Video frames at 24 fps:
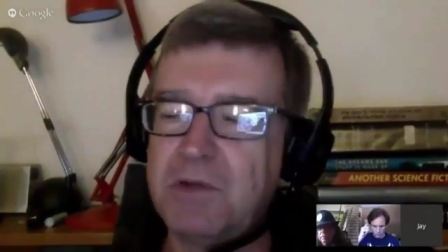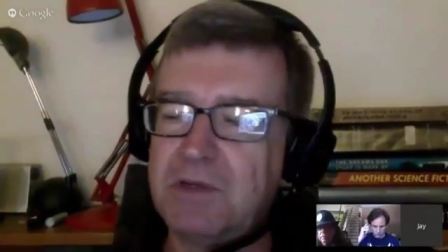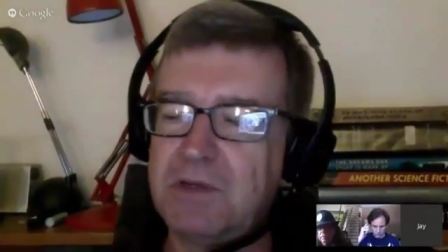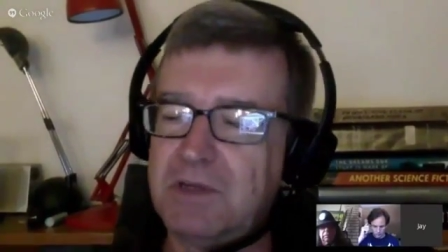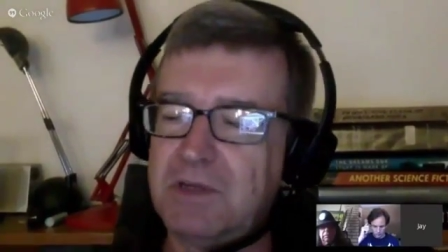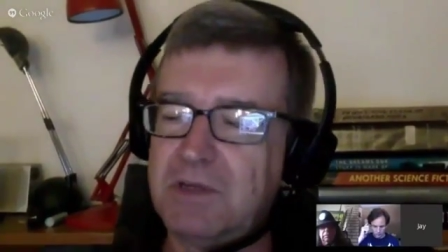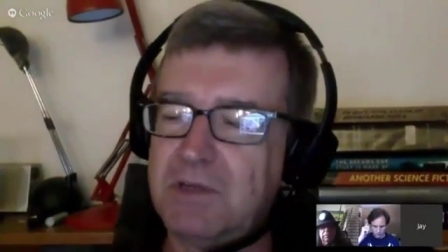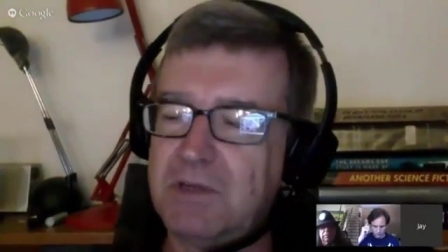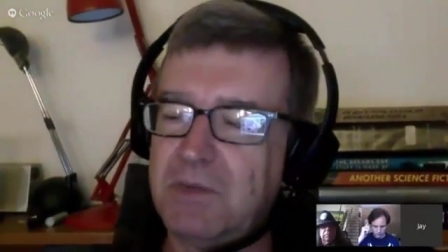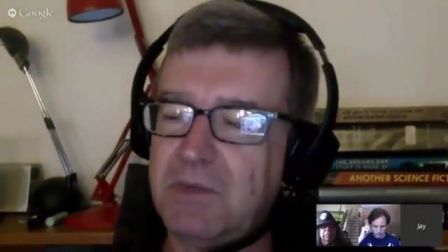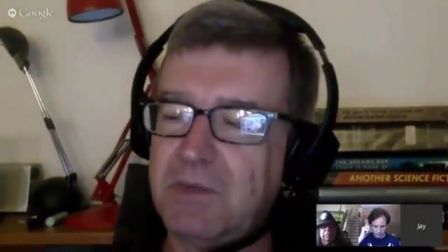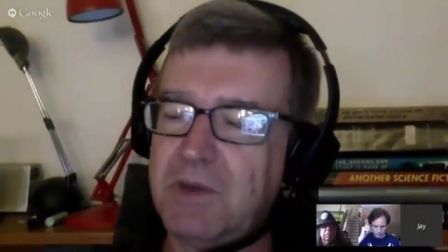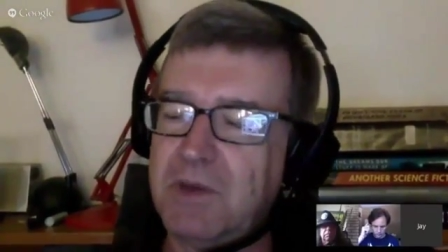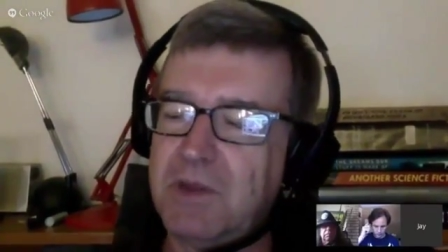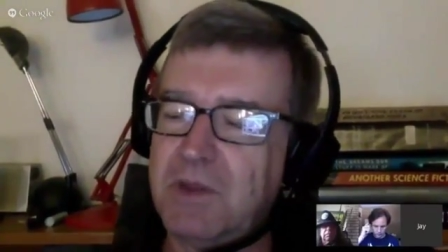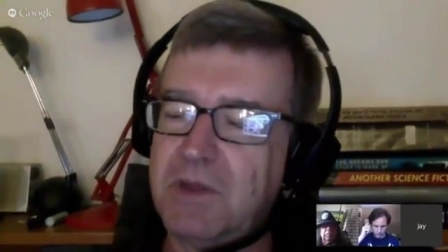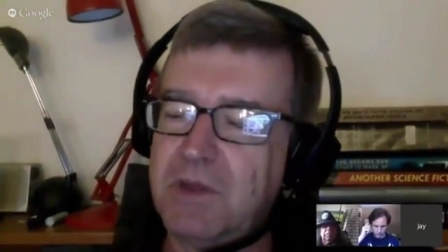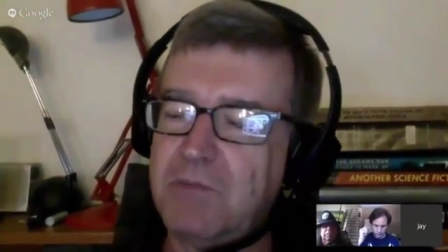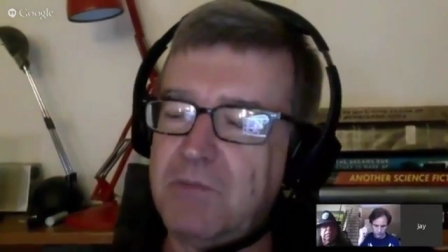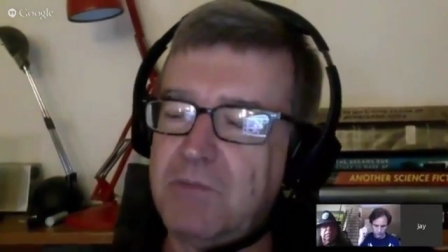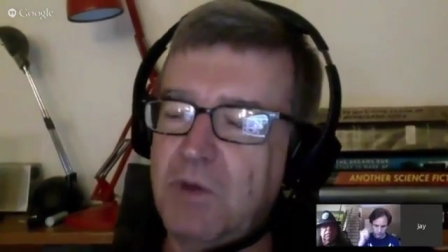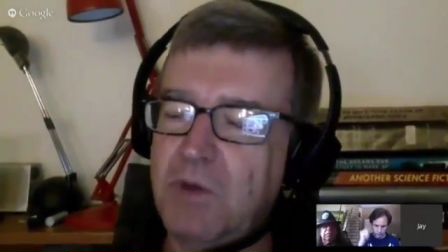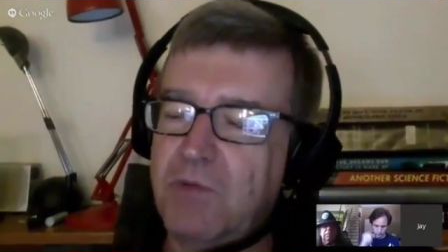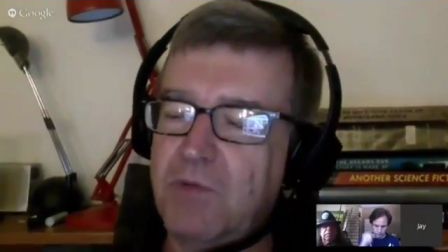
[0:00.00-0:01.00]
one of
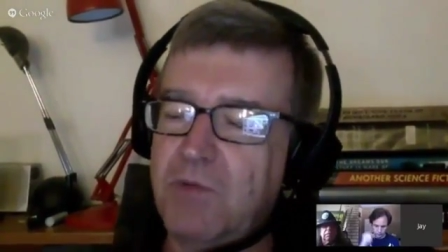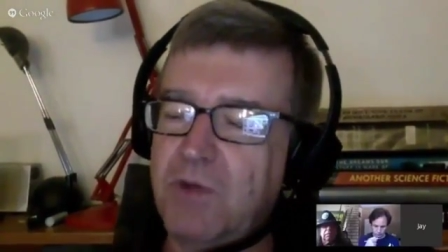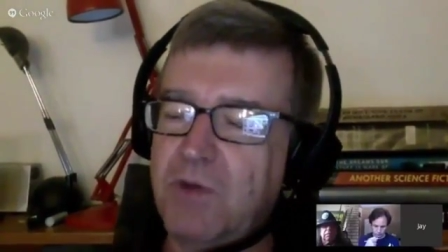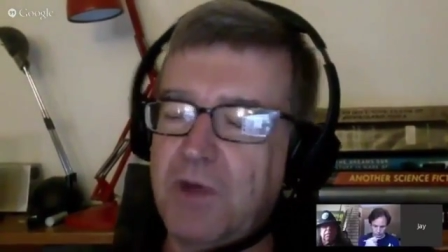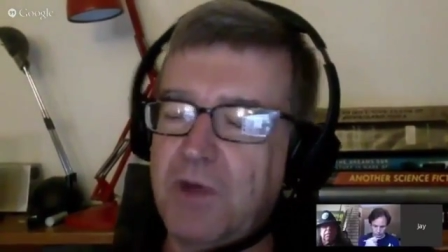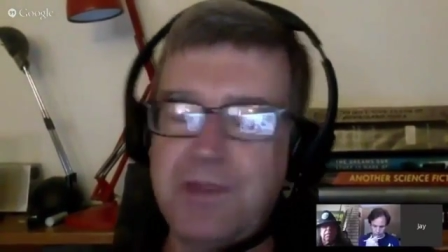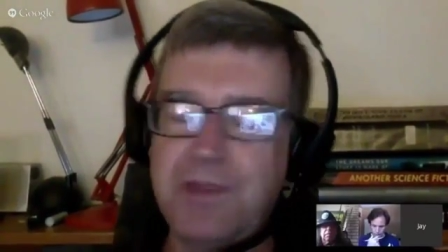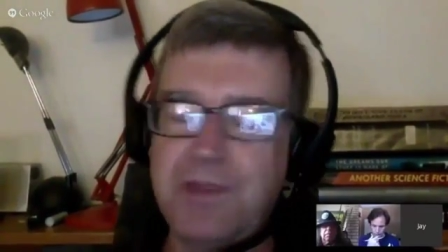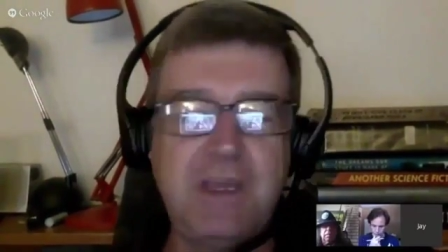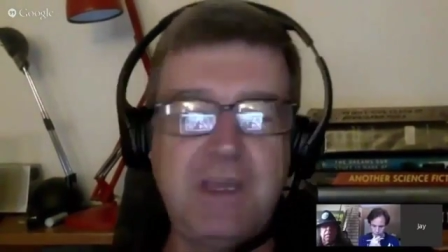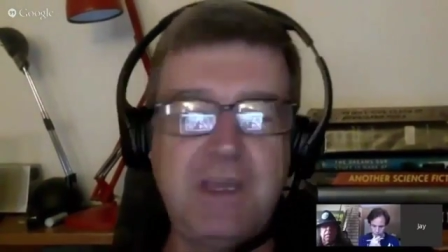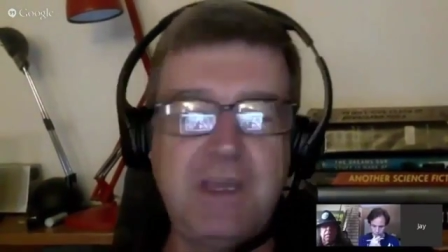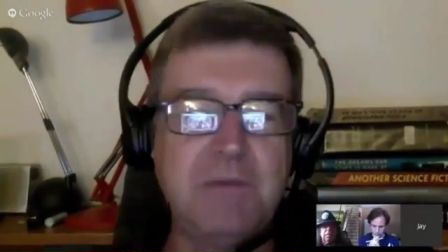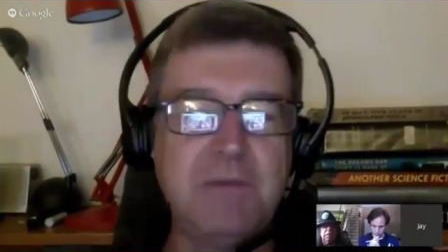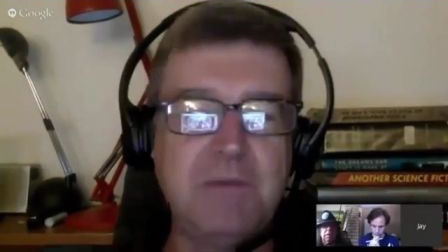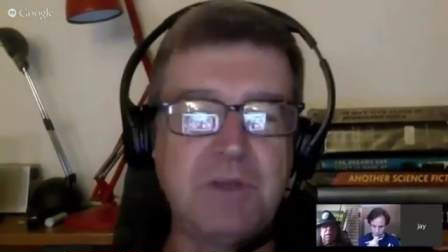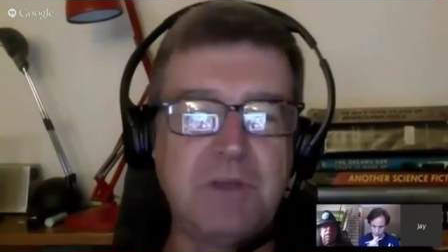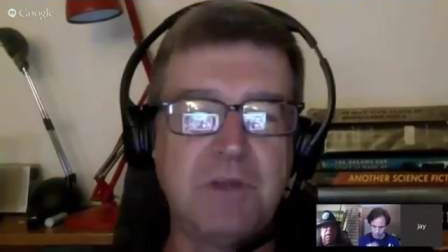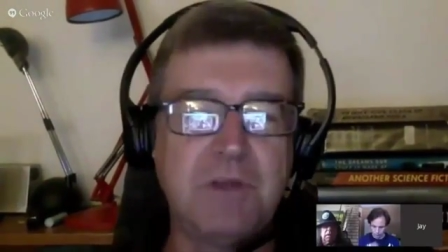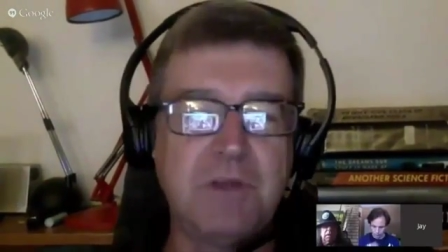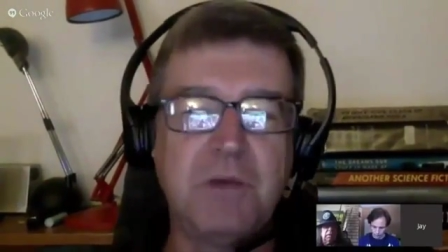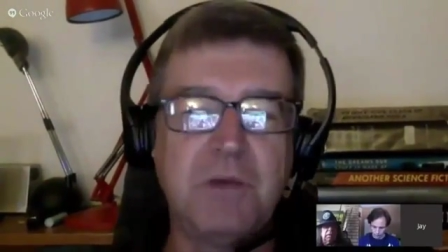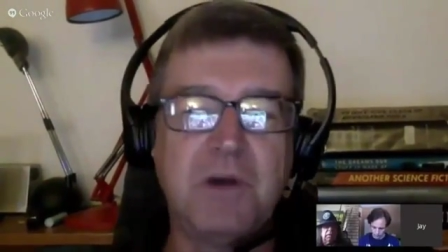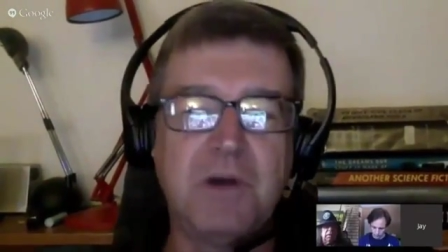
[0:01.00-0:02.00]
the overall themes of
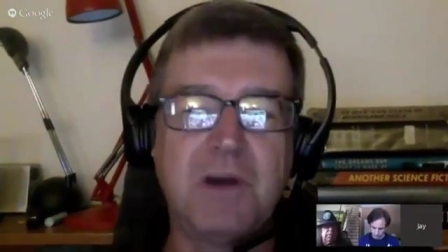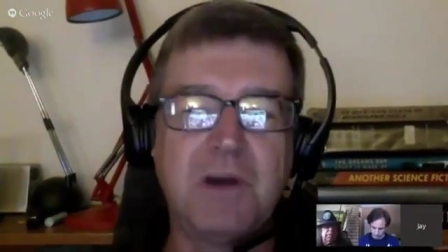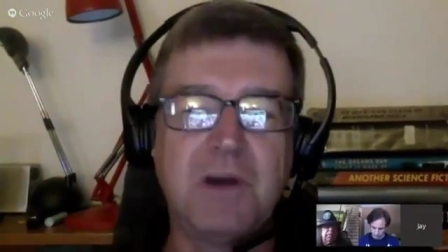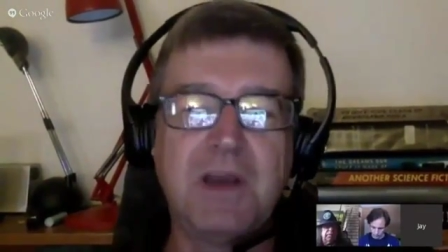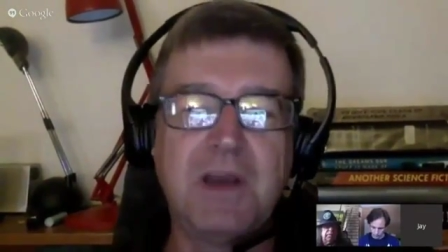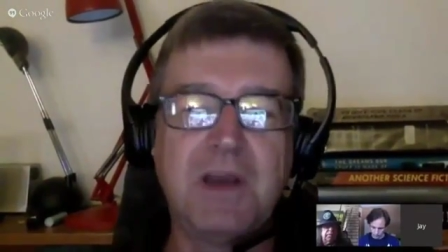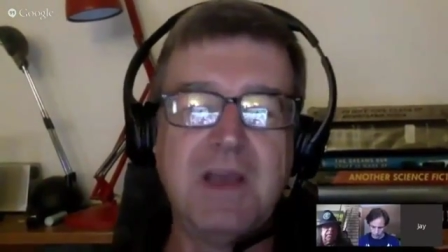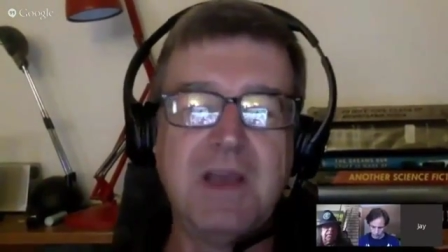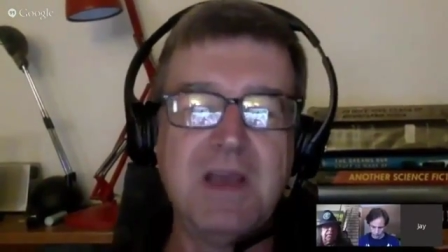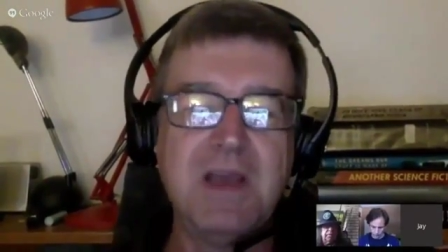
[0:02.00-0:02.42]
the book